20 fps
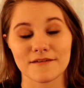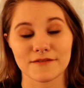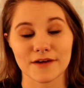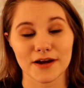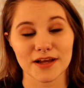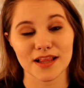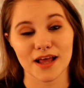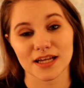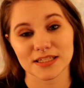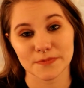
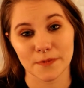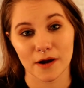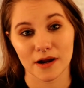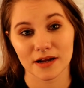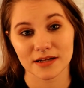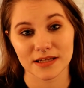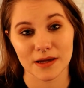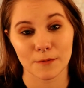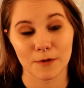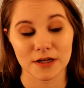very last
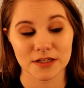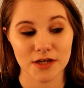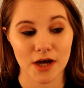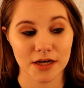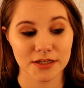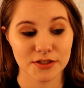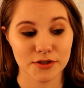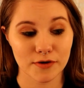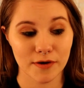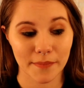product I want to
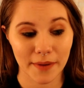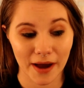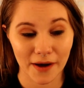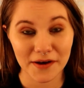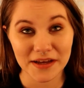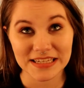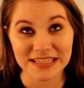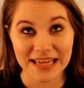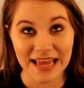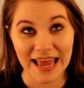talk to you
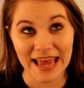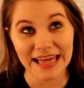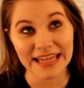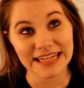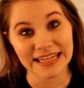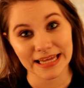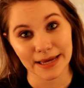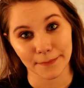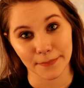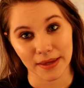about is a
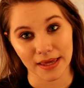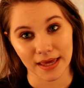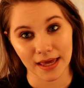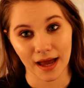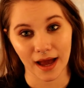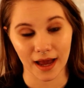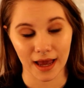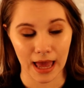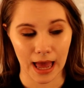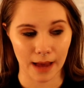lippy.
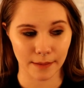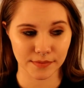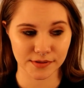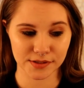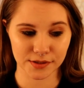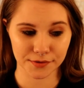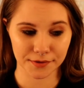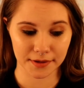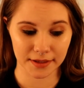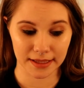I
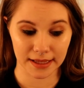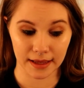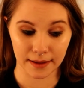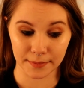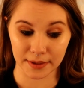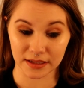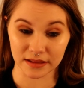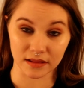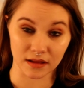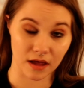absolutely am
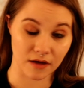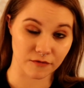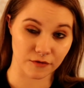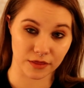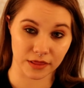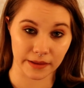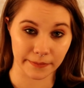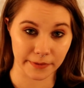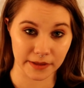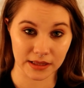in love with
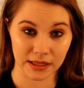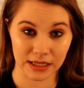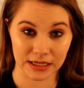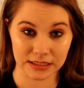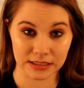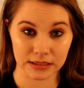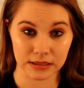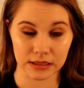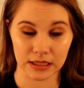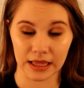
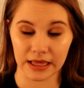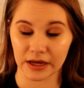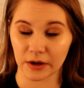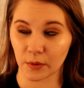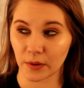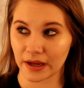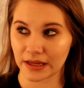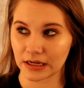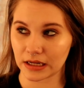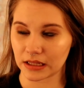
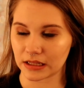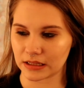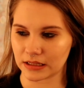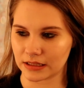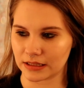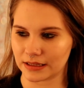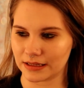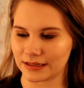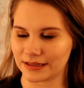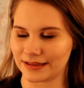liquid
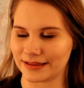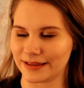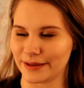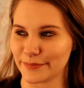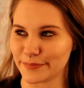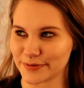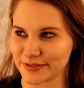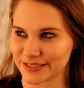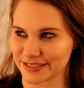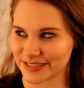
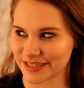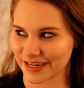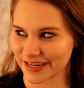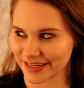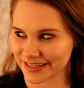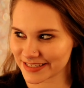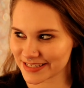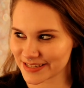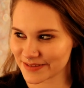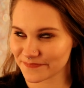
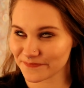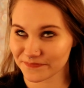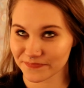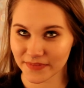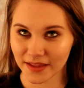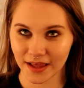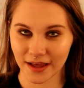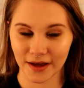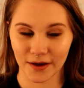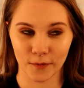lipsticks.
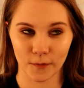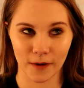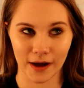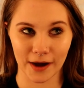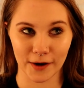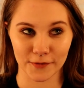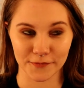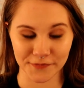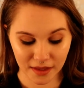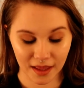
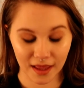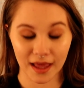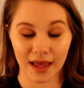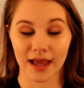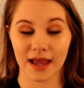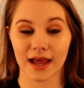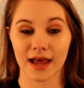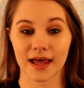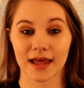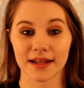Wow.
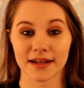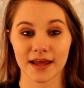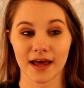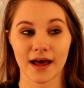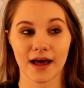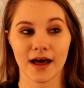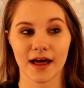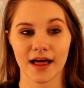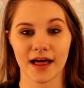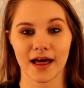And
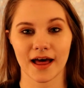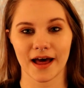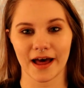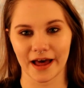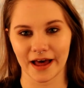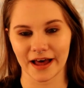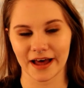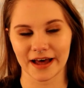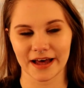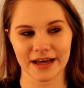
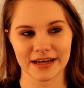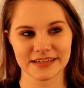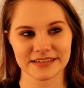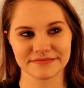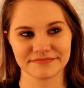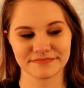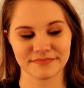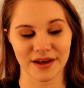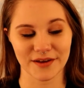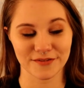
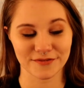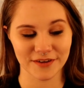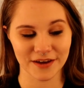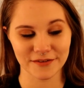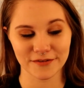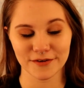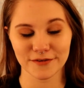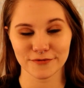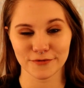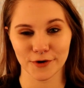my
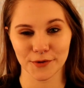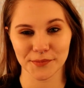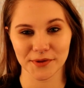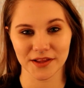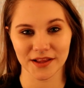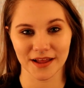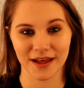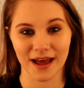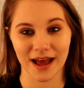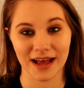favorite
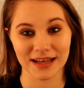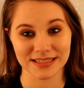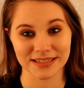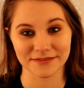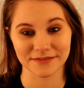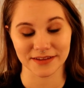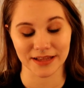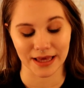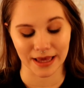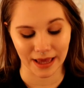formula as
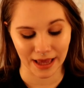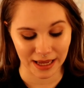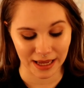of late